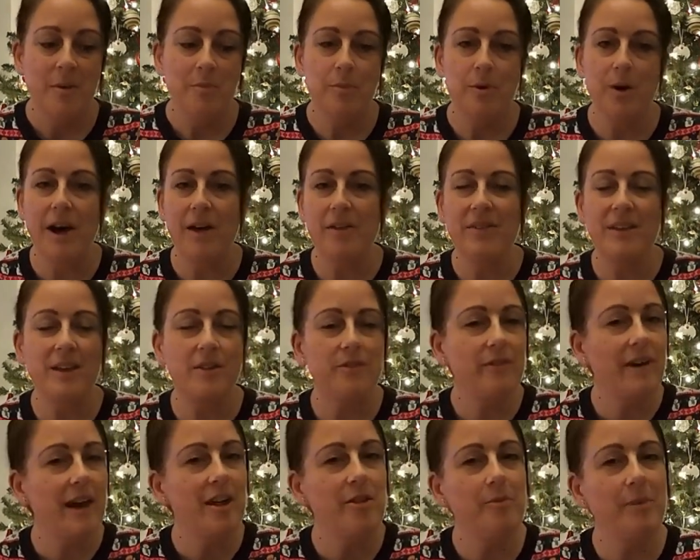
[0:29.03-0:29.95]
But I think
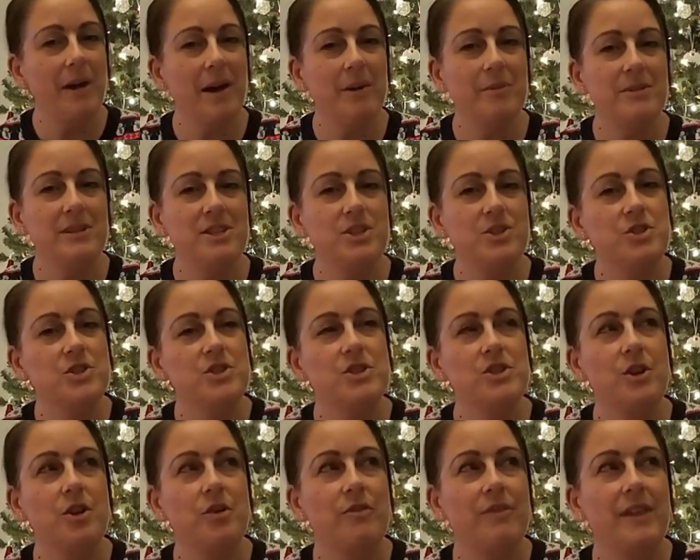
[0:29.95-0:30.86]
£5 is just
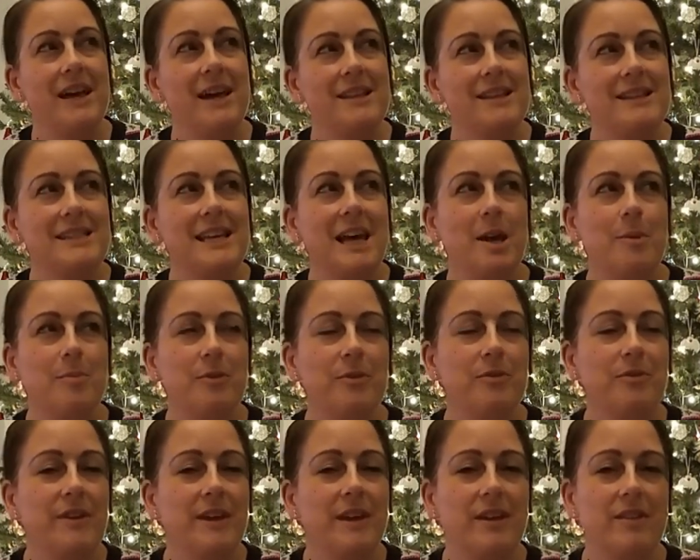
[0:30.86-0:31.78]
sort of that type
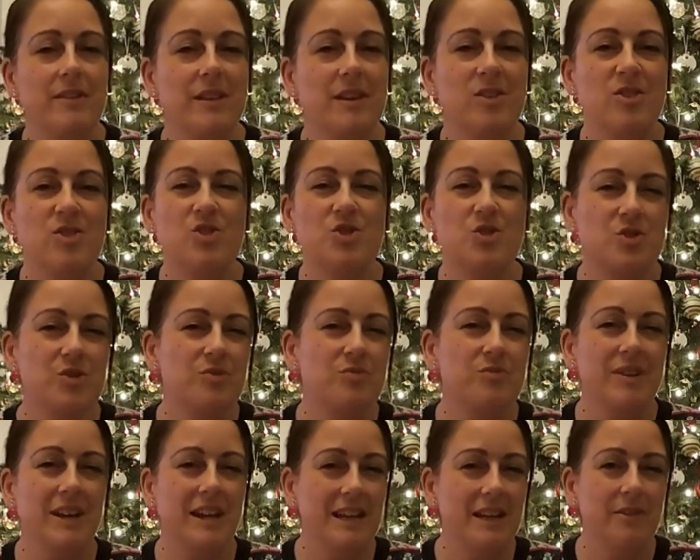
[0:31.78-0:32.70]
of figure that
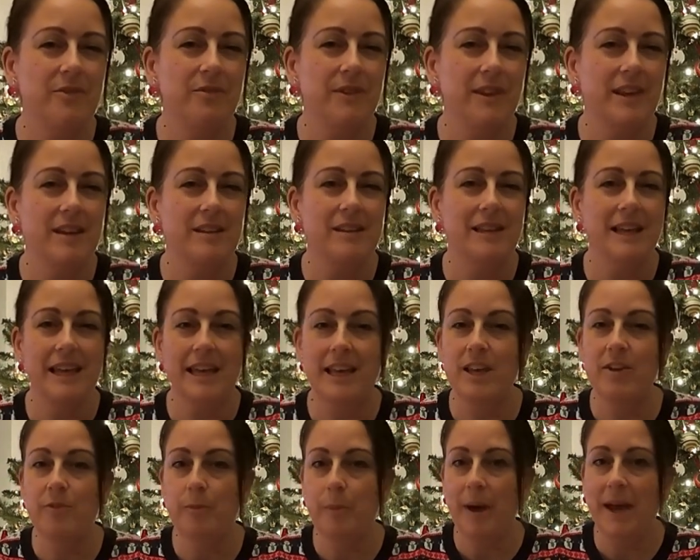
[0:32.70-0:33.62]
doesn't really feel
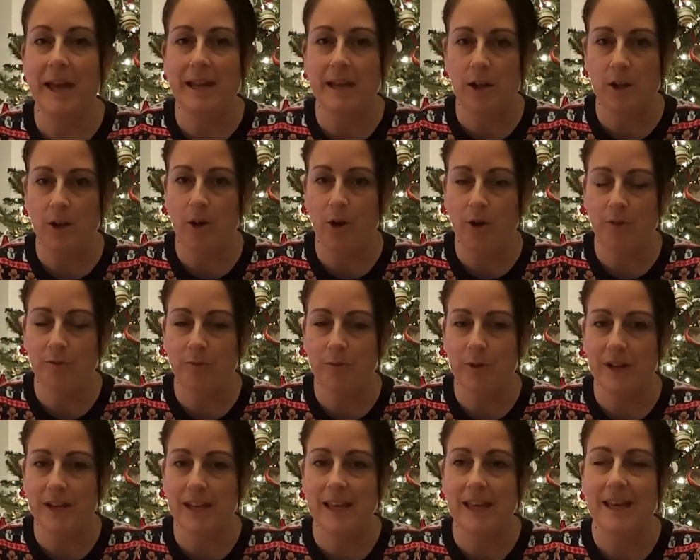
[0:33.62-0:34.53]
like you're paying a lot of
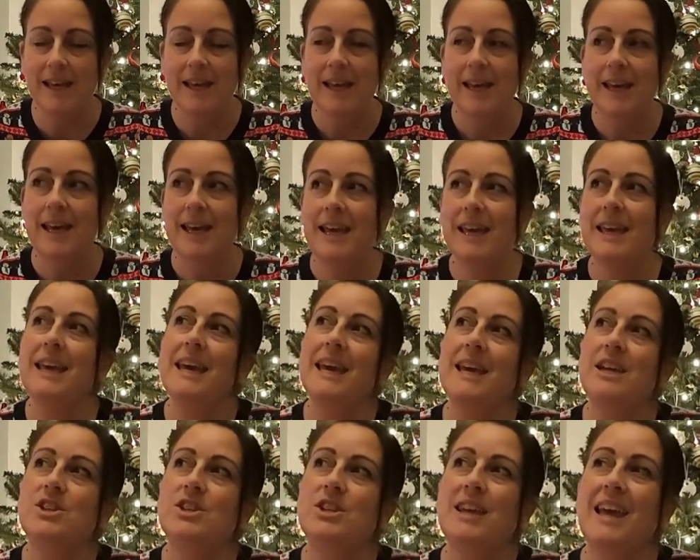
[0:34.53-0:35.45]
money in
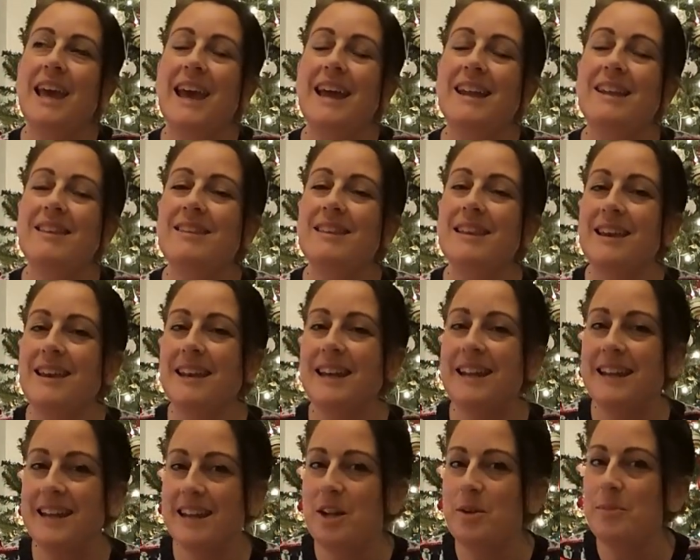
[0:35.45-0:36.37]
case you get anything
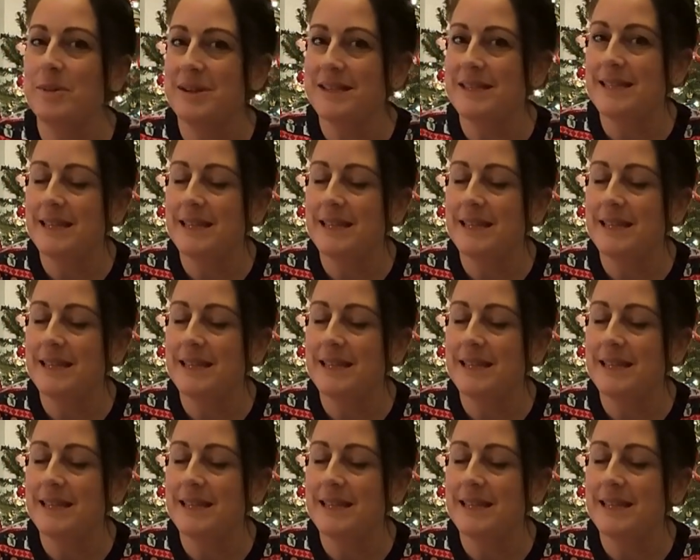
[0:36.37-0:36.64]
a little bit